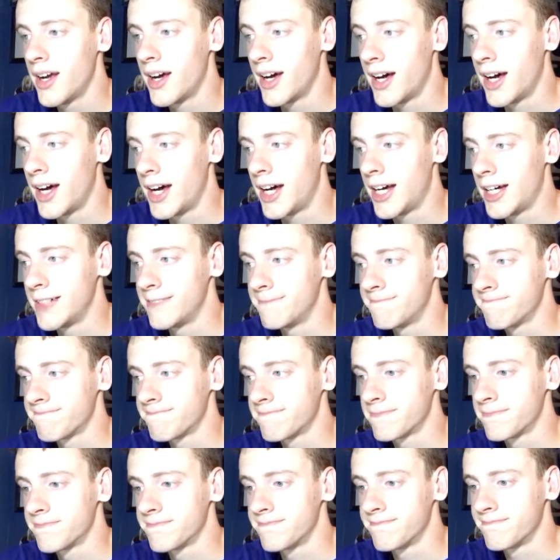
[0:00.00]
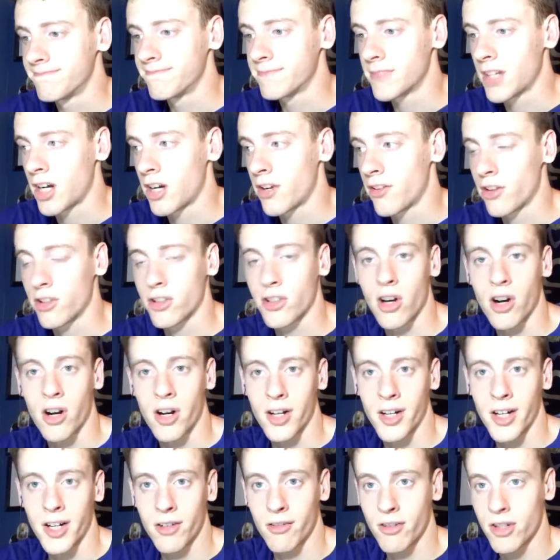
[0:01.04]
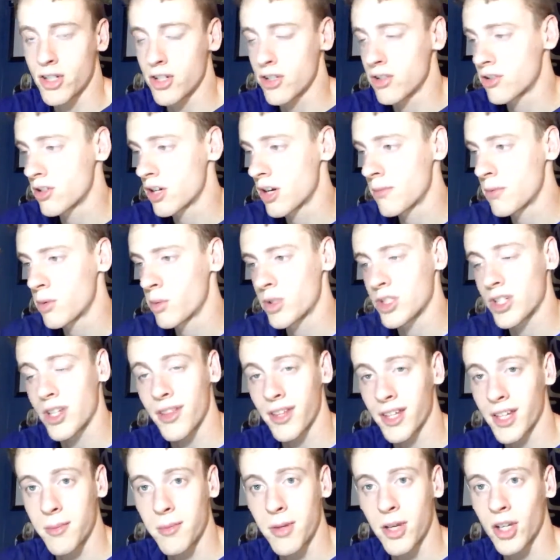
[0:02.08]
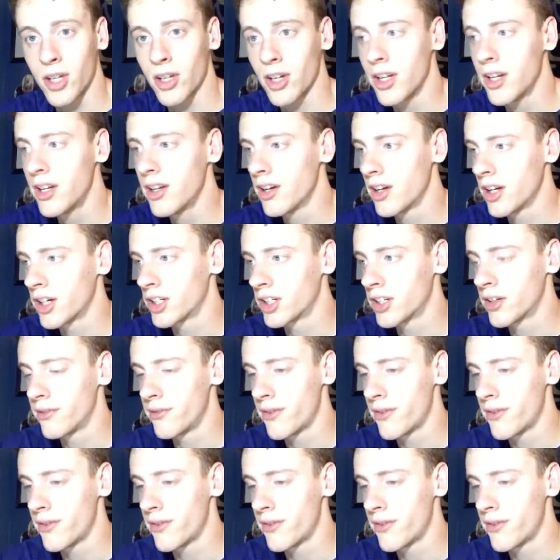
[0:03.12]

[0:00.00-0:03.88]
I heard they're targeting Richard Sherman, which I think could be good. A good